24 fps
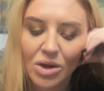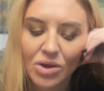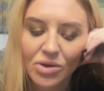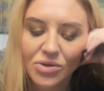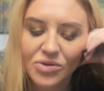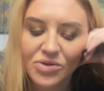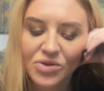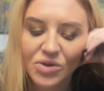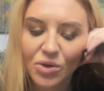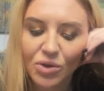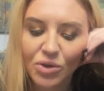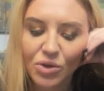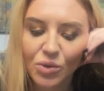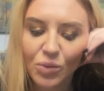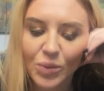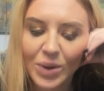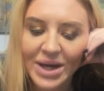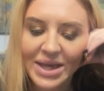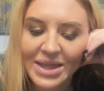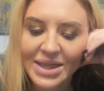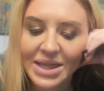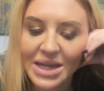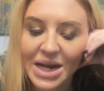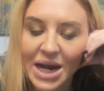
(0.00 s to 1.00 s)
So, the
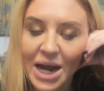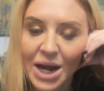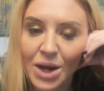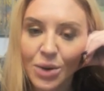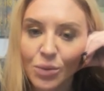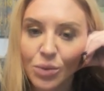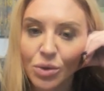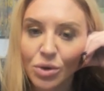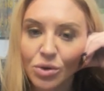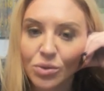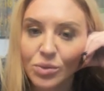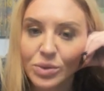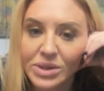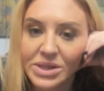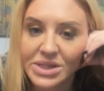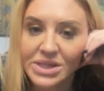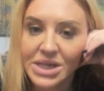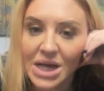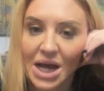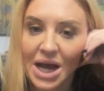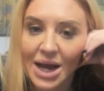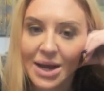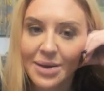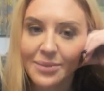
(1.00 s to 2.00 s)
way that I work with
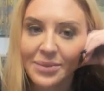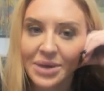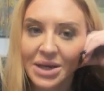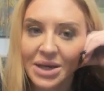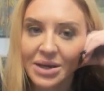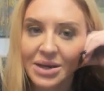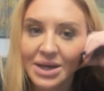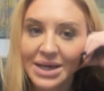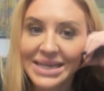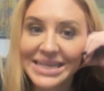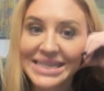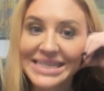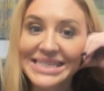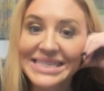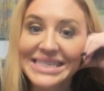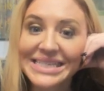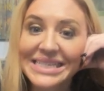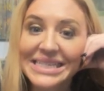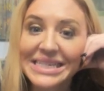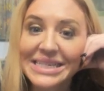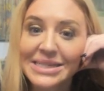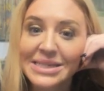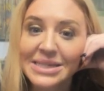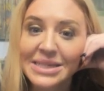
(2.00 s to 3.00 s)
timing is
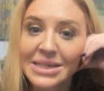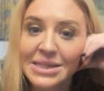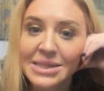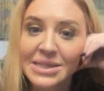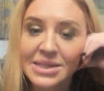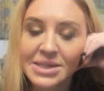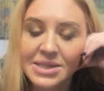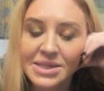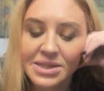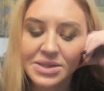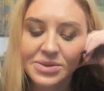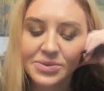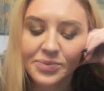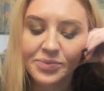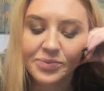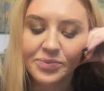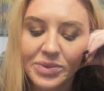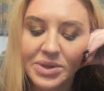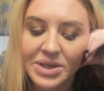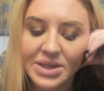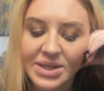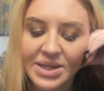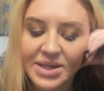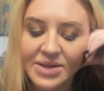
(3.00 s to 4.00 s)
seasons.
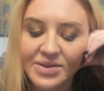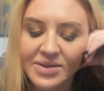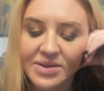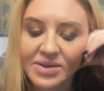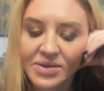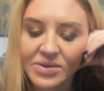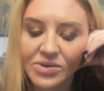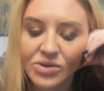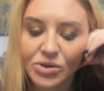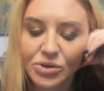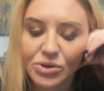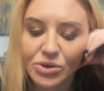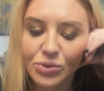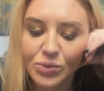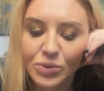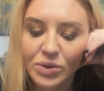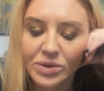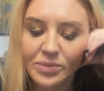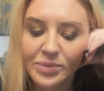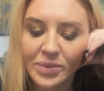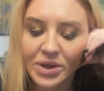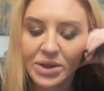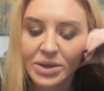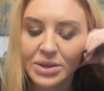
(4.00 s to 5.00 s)
Seasons are three
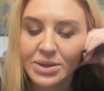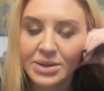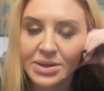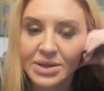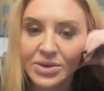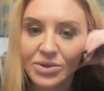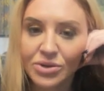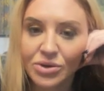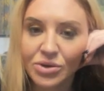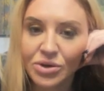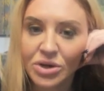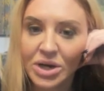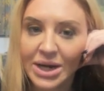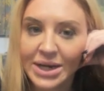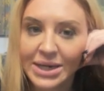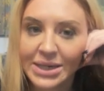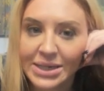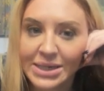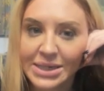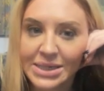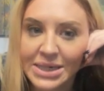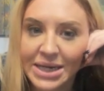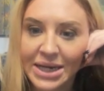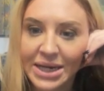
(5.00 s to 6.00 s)
months and they're
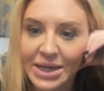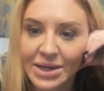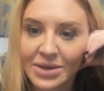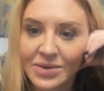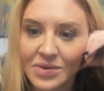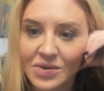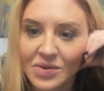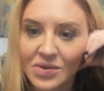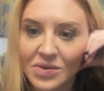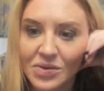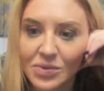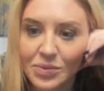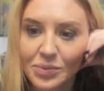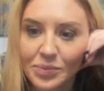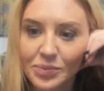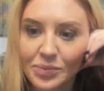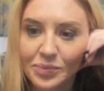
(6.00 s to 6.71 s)
90 days.